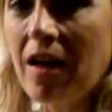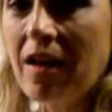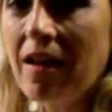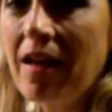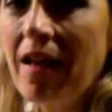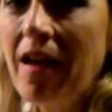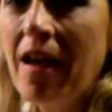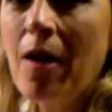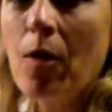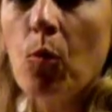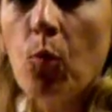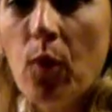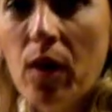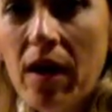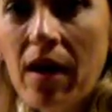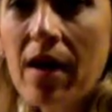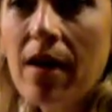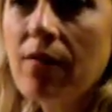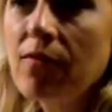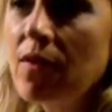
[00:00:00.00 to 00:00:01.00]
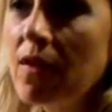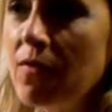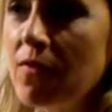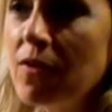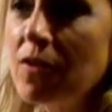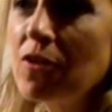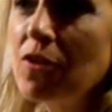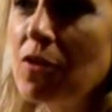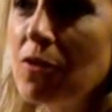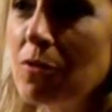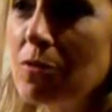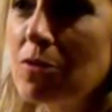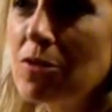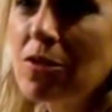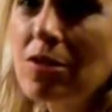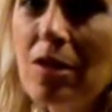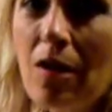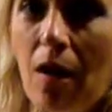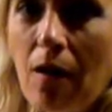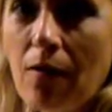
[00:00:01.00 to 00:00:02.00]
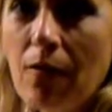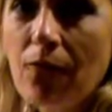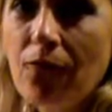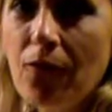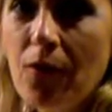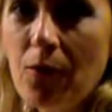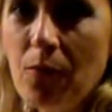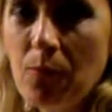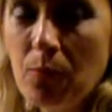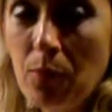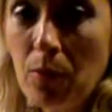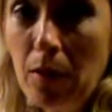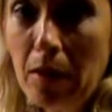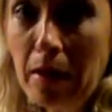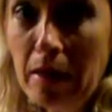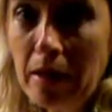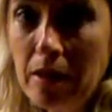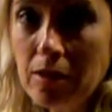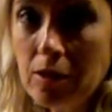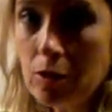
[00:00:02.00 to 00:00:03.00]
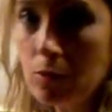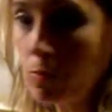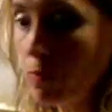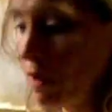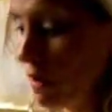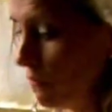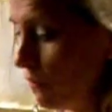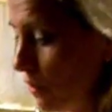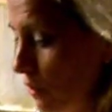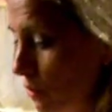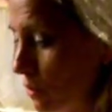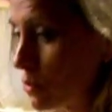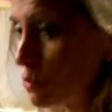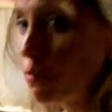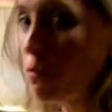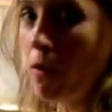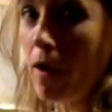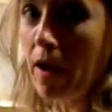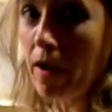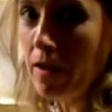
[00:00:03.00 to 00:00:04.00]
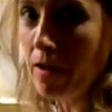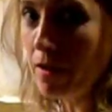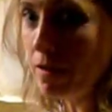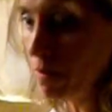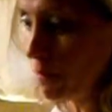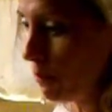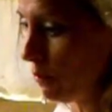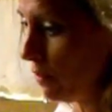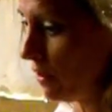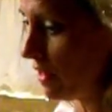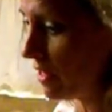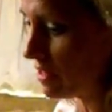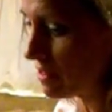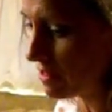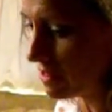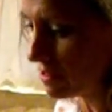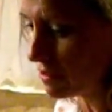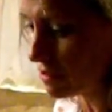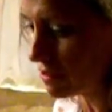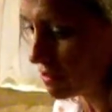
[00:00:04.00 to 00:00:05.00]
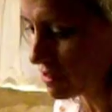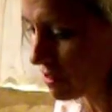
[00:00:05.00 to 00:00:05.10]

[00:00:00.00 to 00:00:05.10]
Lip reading: that, we have even used styrofoam plates. We've used regular plates and